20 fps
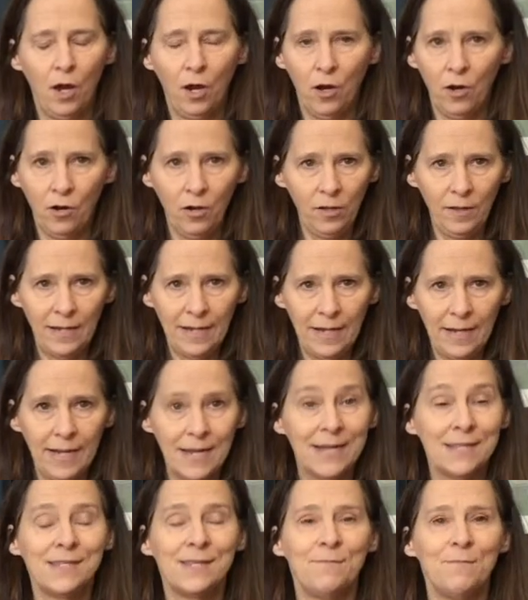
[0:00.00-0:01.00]
early,
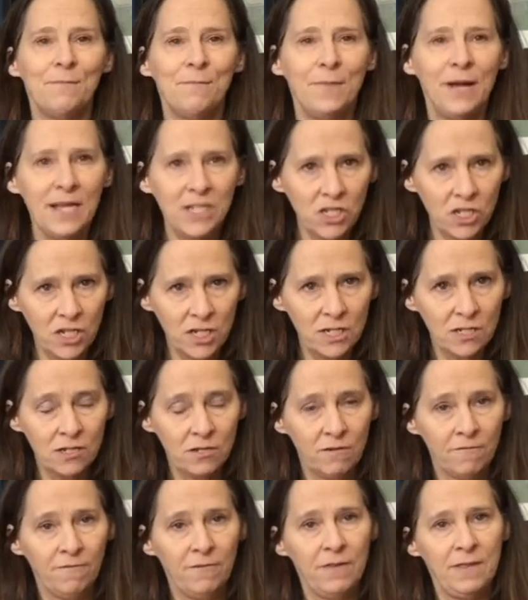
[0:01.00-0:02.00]
it's much
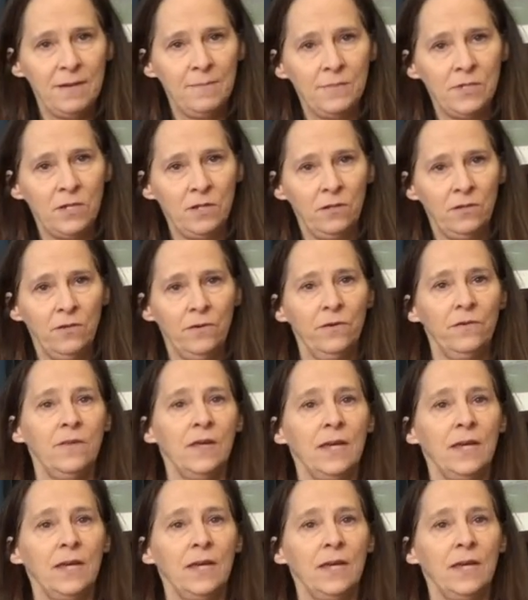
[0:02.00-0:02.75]
easier for them to learn.